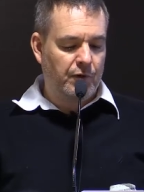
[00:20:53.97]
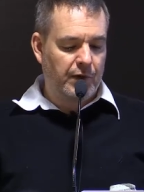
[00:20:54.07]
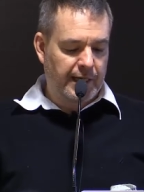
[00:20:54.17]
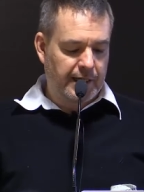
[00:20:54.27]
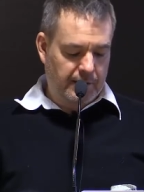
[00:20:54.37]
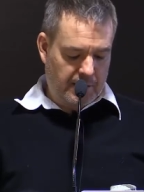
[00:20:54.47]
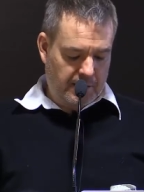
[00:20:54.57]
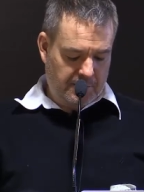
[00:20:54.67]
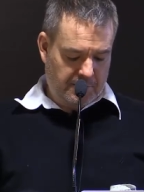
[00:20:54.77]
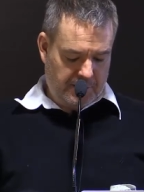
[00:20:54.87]
We had a lot
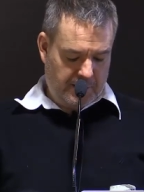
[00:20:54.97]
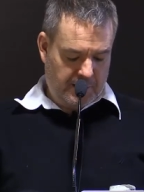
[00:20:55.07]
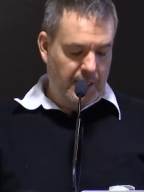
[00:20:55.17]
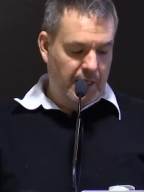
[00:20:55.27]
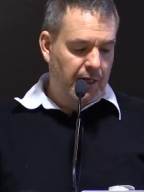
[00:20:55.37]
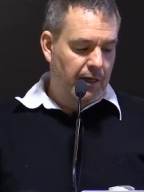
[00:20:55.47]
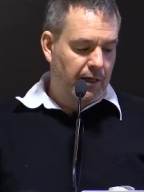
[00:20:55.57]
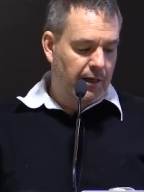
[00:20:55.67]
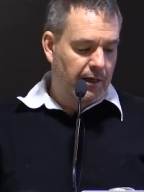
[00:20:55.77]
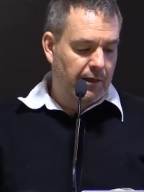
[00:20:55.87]
of
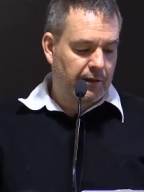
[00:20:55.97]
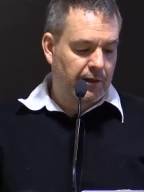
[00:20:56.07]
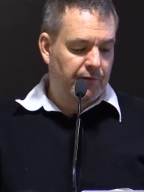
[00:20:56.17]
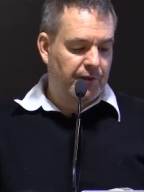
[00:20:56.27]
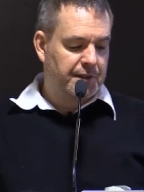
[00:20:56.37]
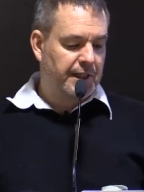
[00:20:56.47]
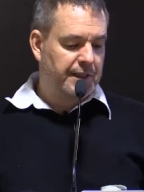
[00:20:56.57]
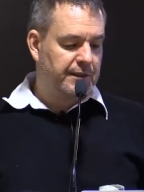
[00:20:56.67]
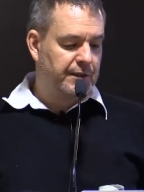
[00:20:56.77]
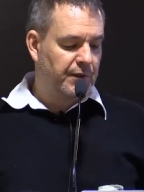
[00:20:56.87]

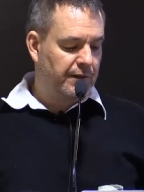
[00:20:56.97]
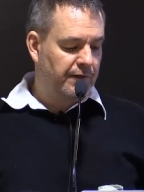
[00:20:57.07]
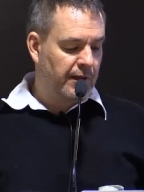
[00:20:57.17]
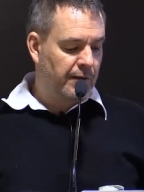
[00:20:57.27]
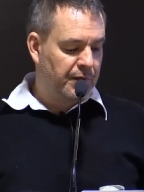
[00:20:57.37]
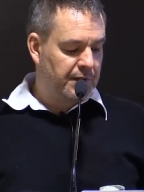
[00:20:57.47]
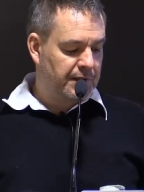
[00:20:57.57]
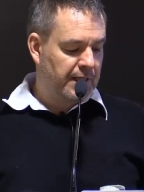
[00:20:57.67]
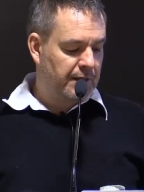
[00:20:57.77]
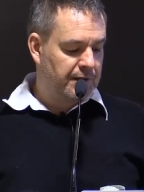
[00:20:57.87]
conversations with developers
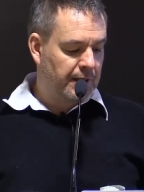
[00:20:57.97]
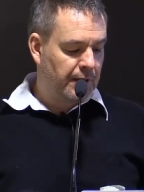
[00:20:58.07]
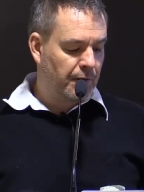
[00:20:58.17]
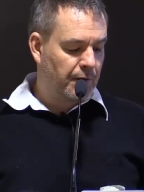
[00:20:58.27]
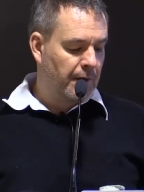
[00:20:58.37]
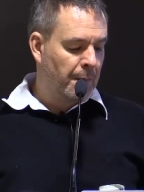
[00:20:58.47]
down south.